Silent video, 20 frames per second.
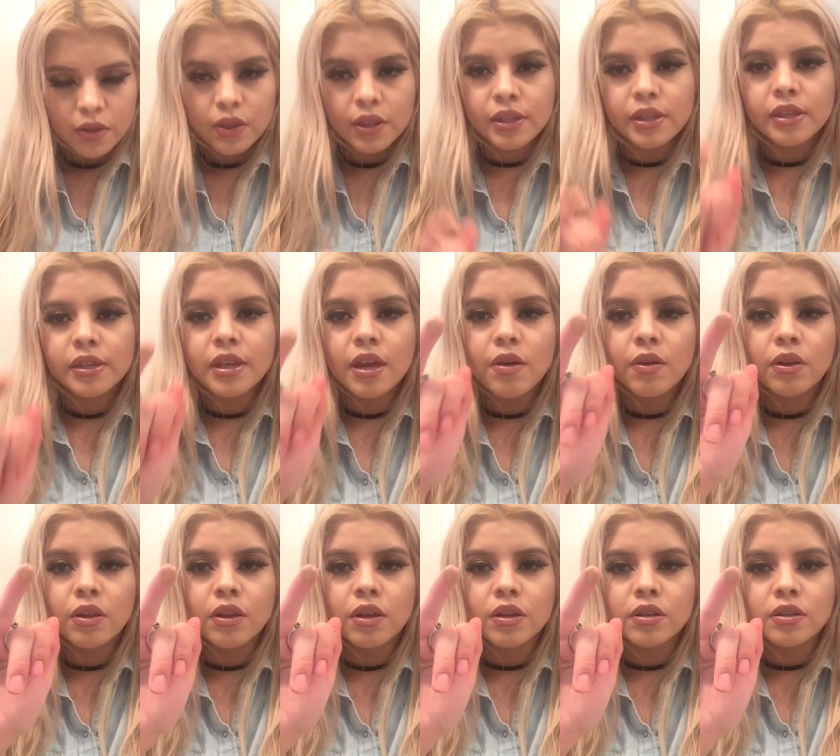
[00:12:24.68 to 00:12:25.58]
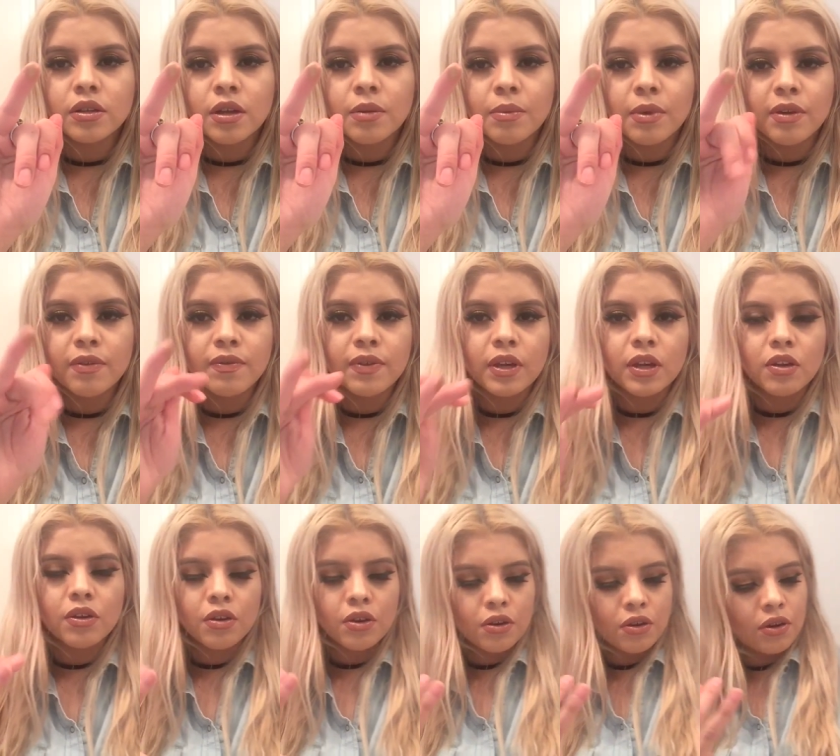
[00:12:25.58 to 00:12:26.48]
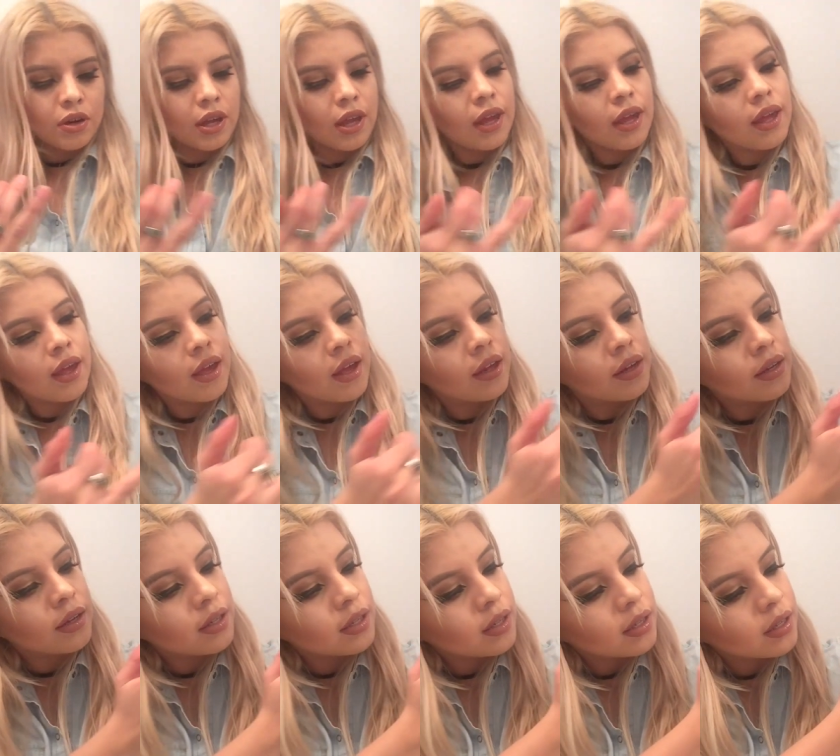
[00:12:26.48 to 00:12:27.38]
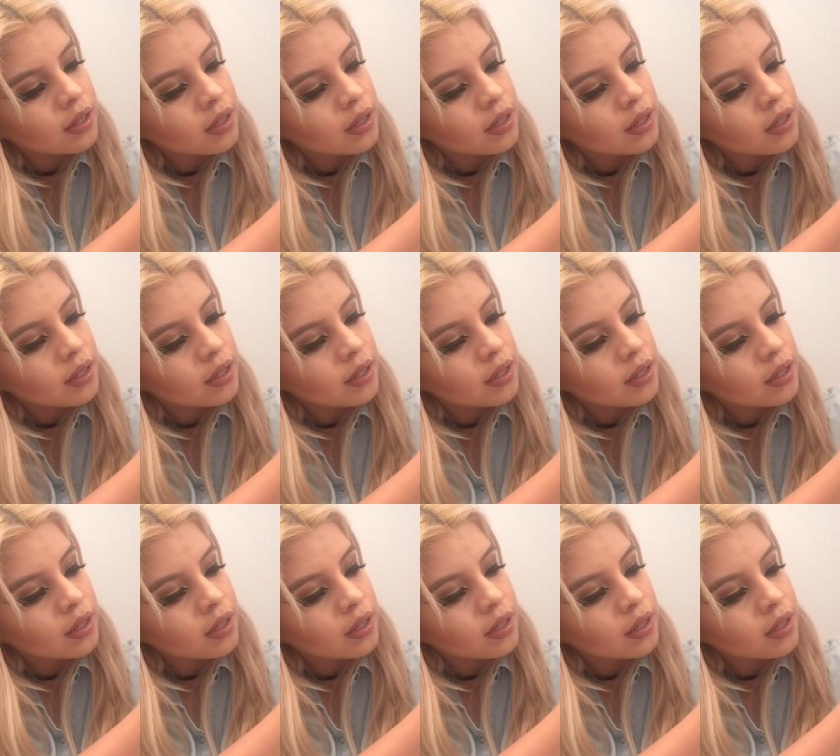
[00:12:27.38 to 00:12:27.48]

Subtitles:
This is how it looks on my finger, and